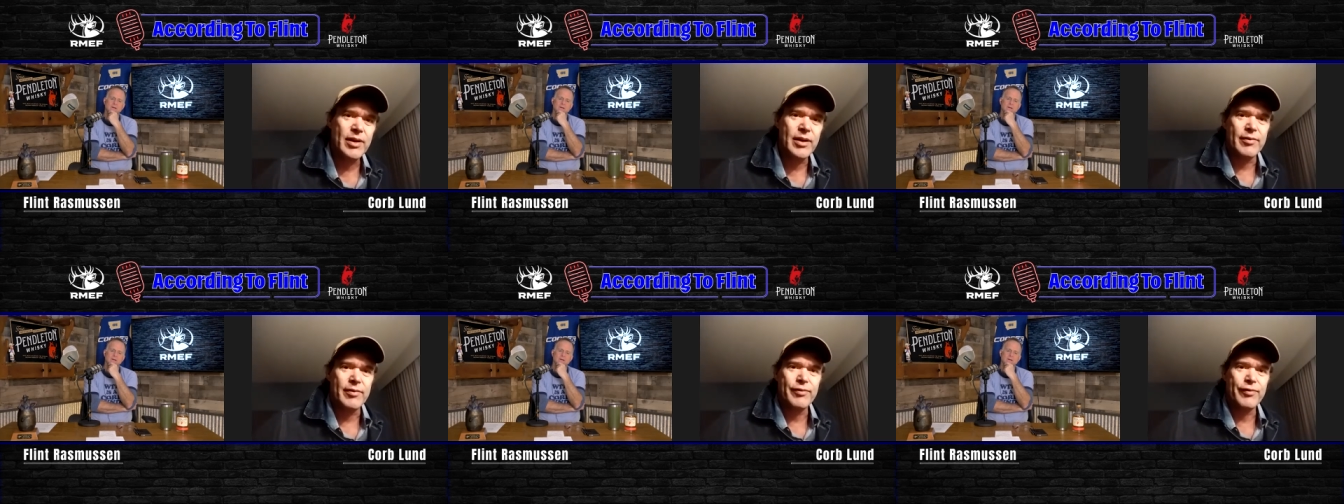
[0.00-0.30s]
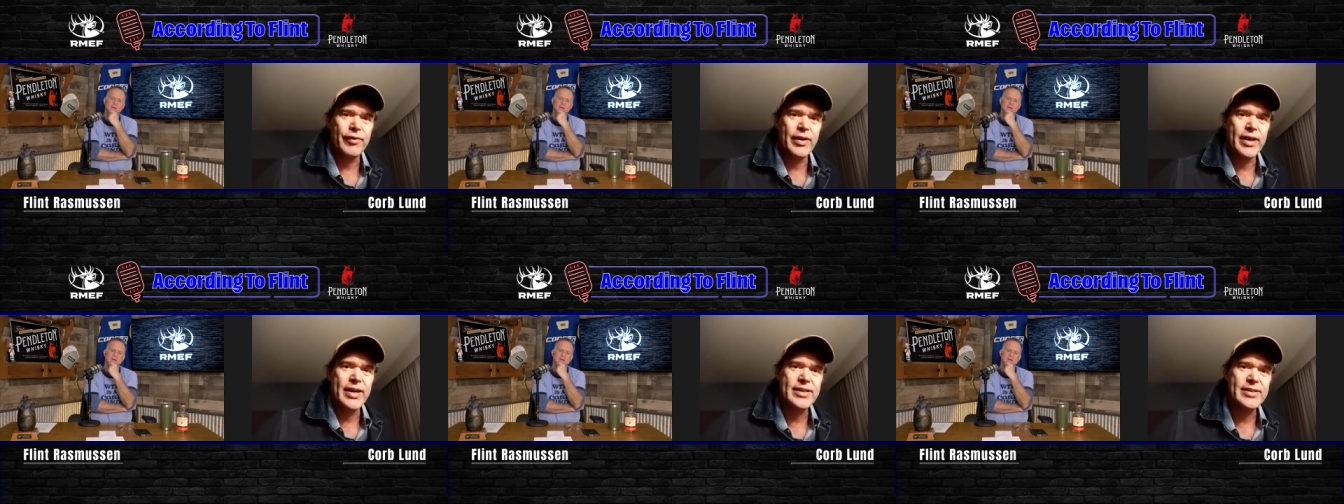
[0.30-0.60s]
uh,
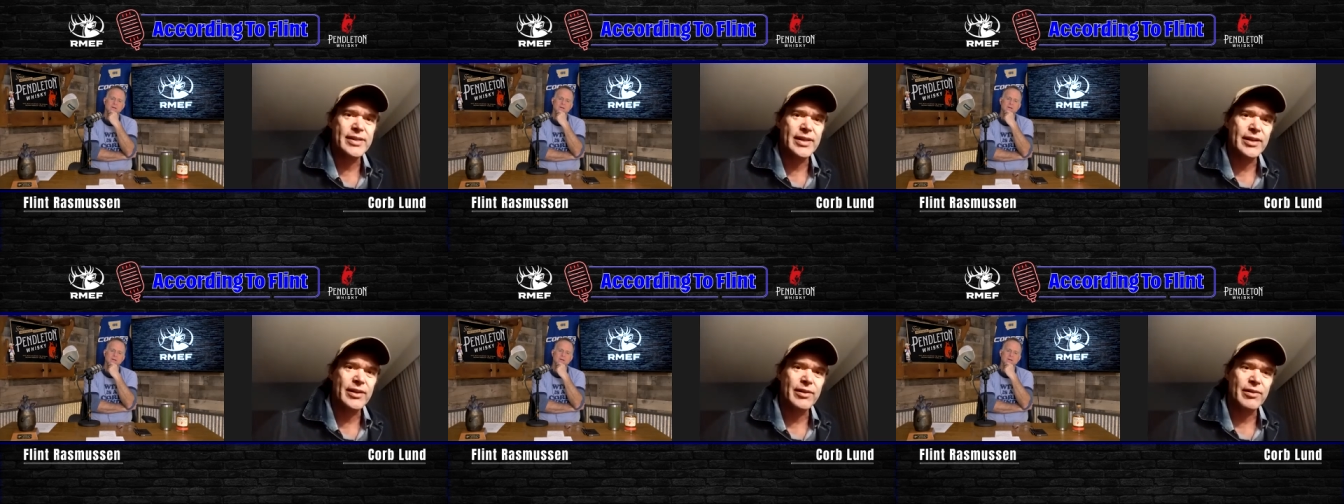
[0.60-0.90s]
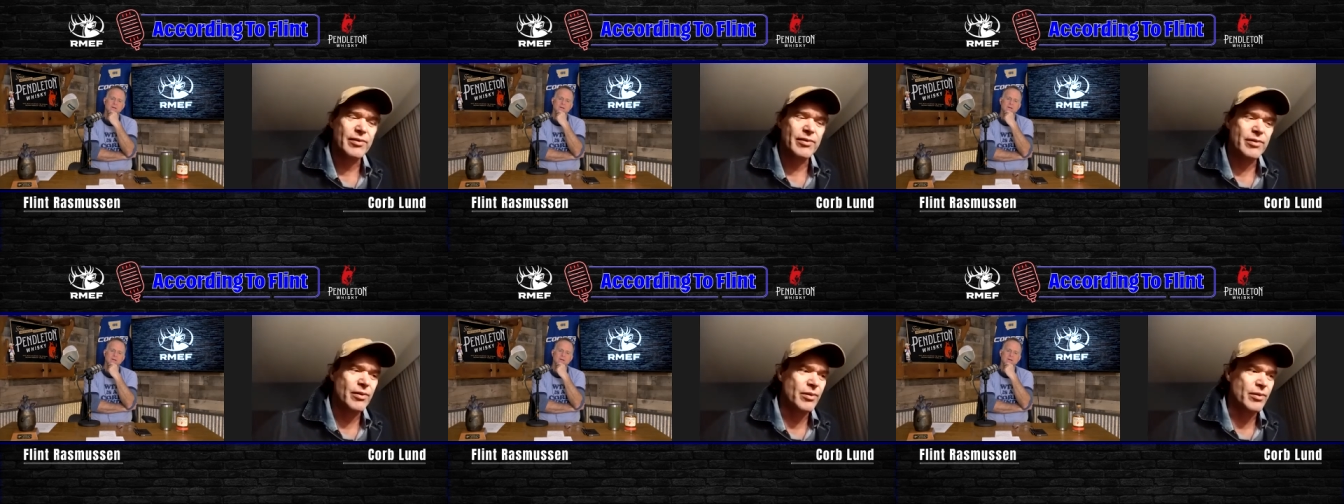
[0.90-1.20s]

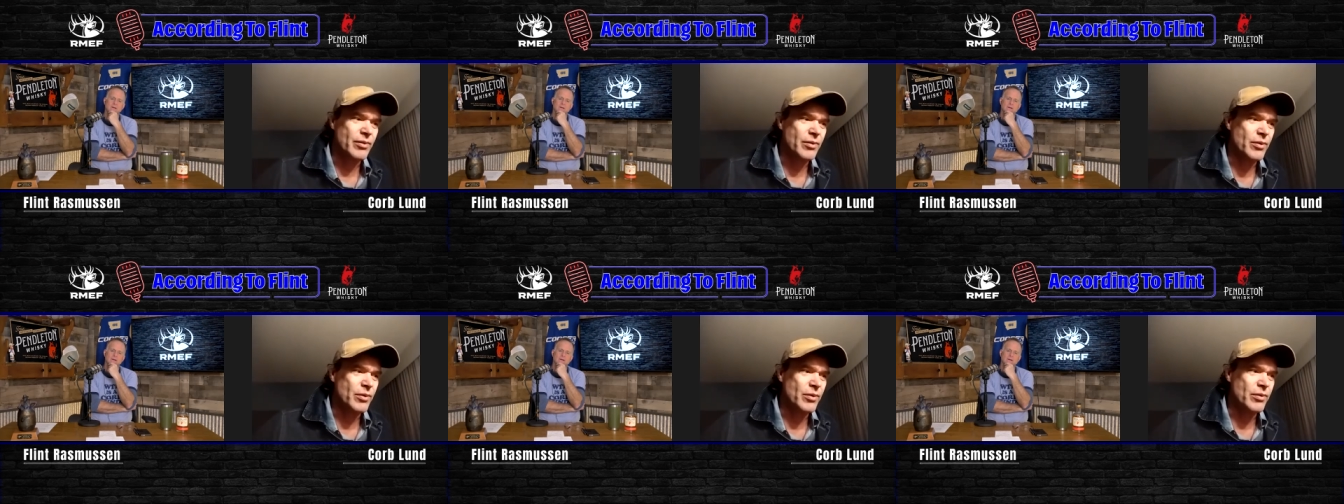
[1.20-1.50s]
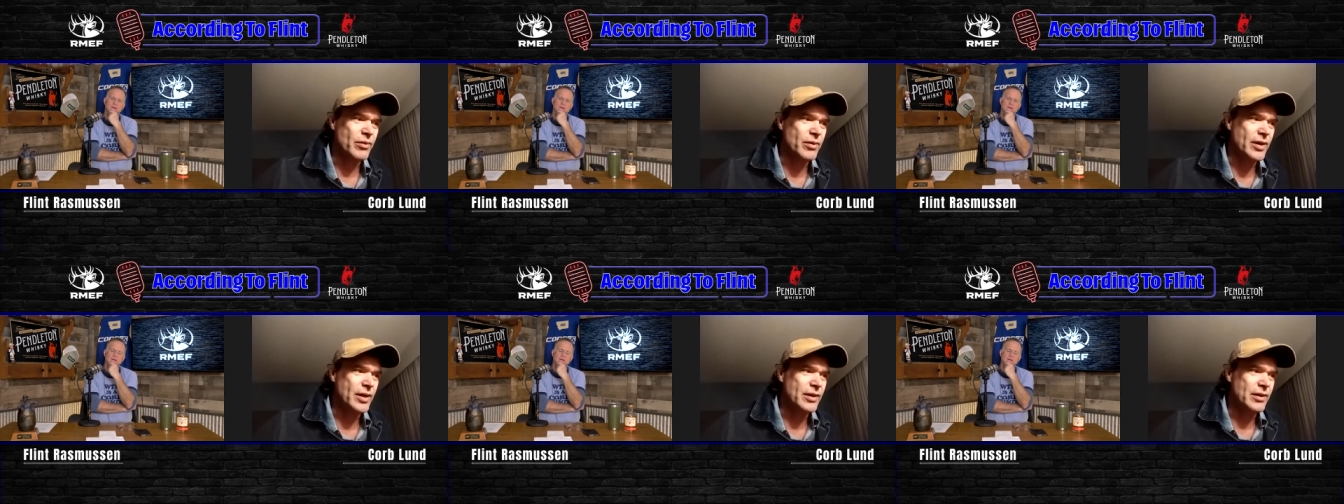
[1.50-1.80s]
phrasing or, or,
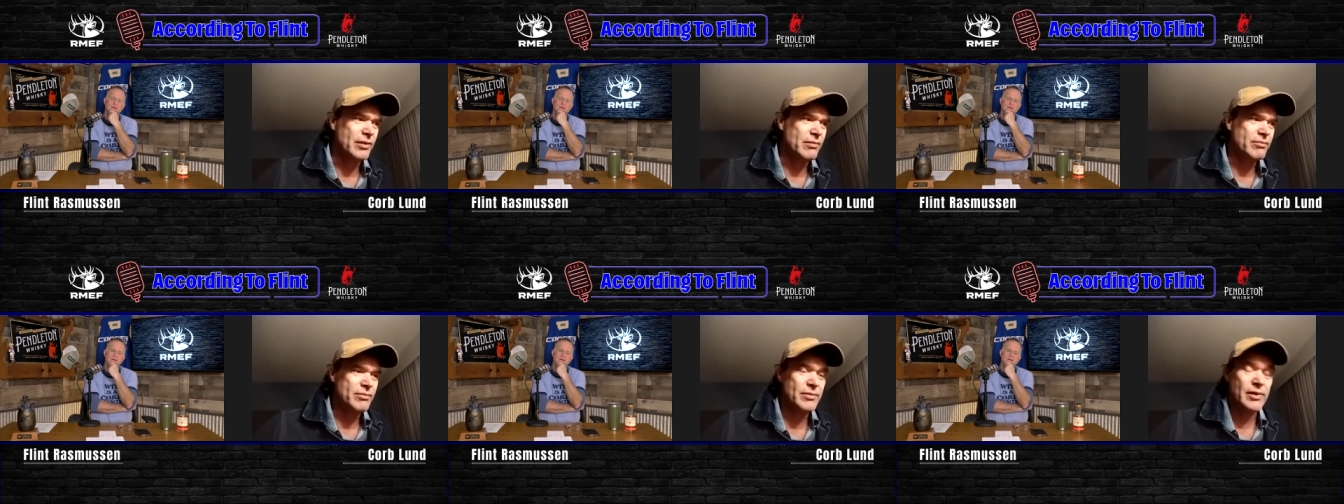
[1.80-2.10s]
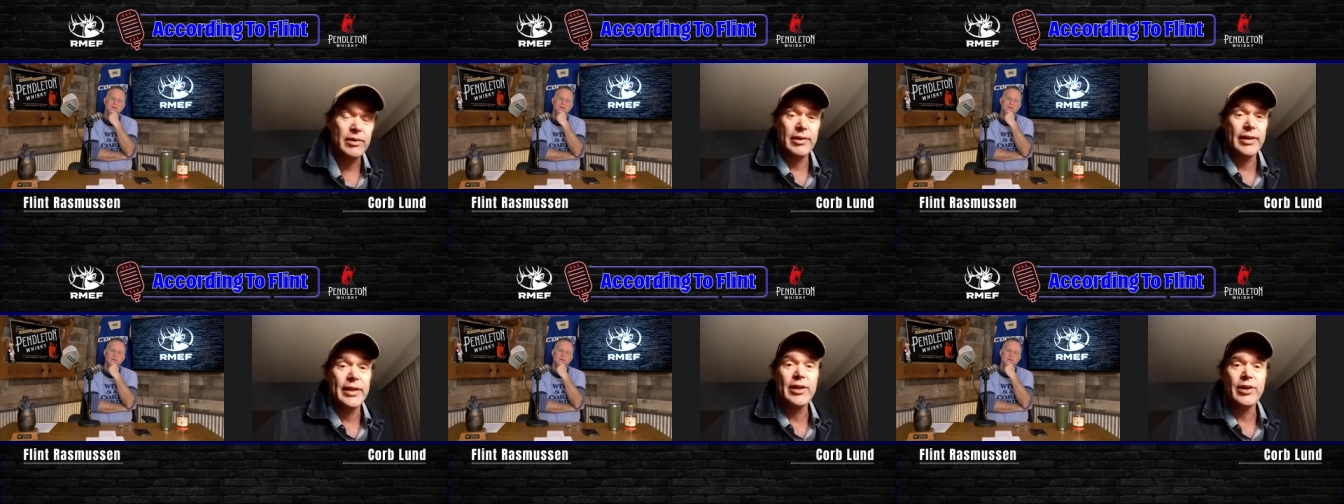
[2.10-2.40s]
or uh,
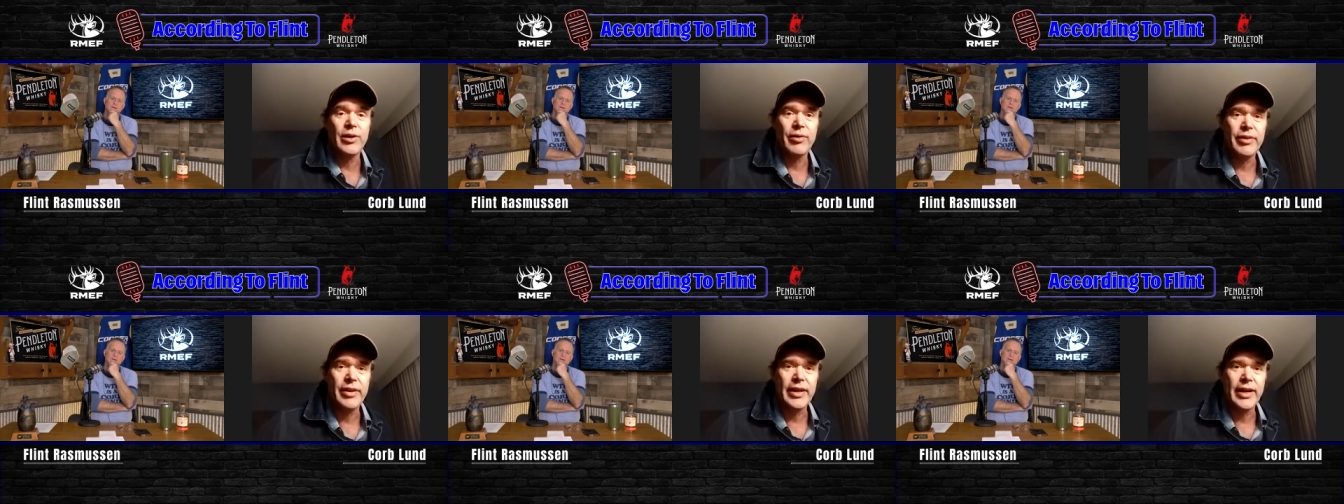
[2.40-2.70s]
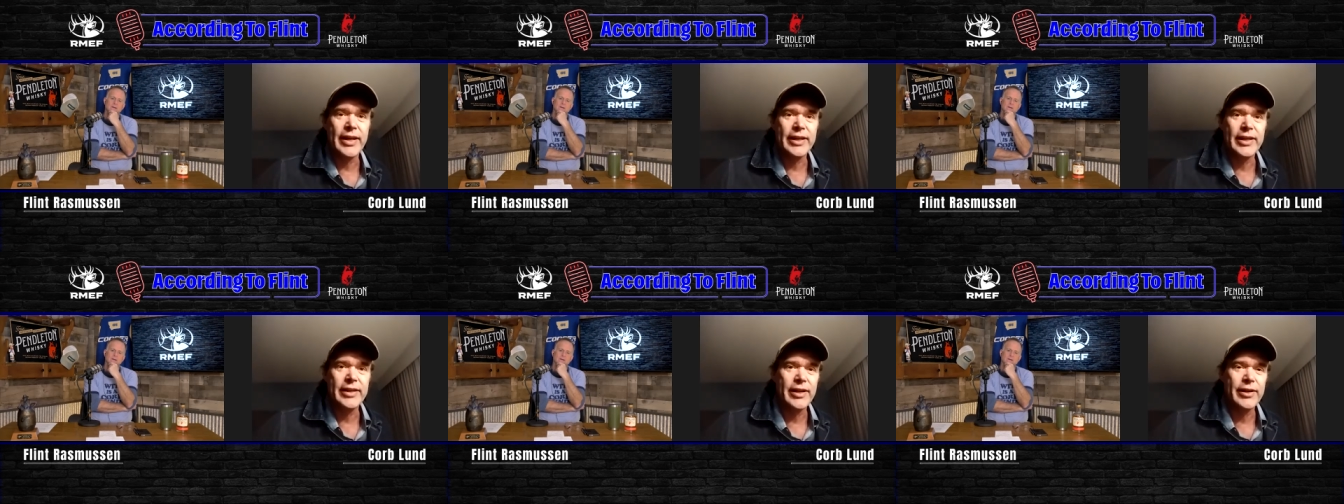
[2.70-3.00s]
lingo
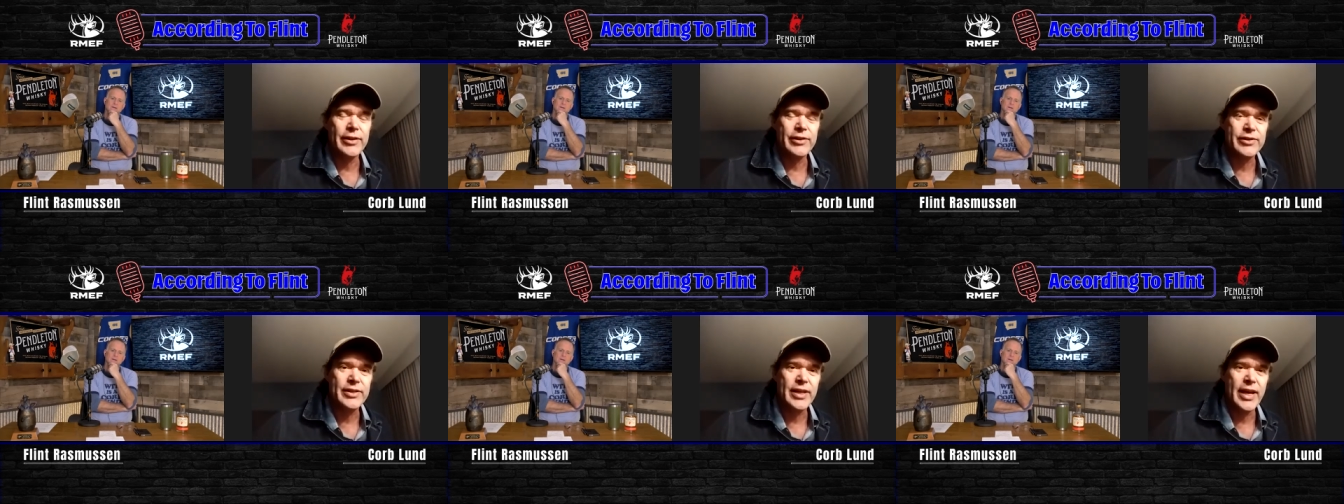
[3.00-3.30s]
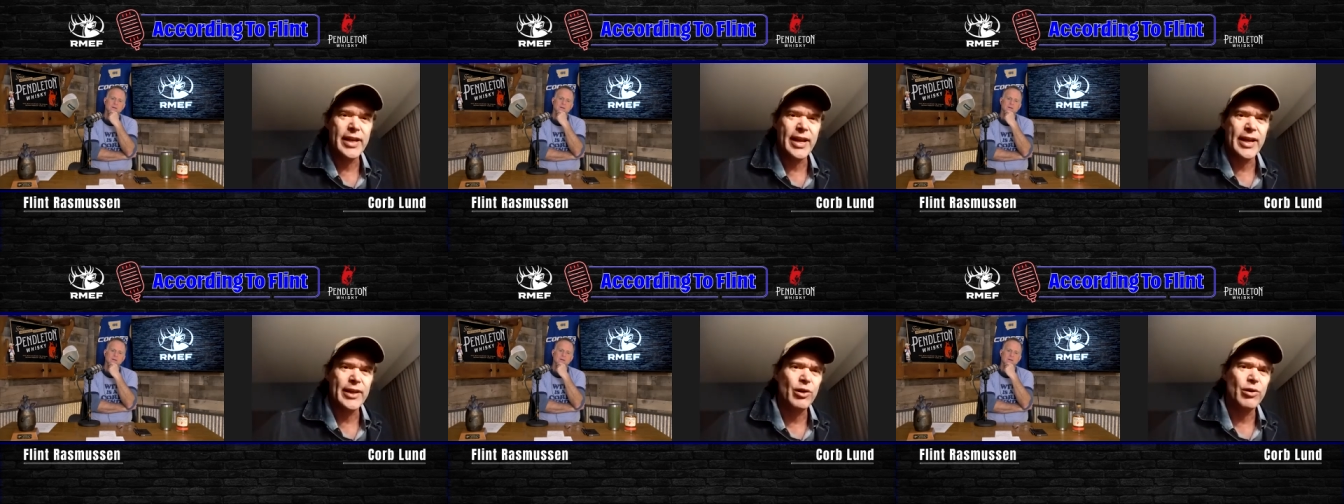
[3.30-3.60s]
that I didn't understand.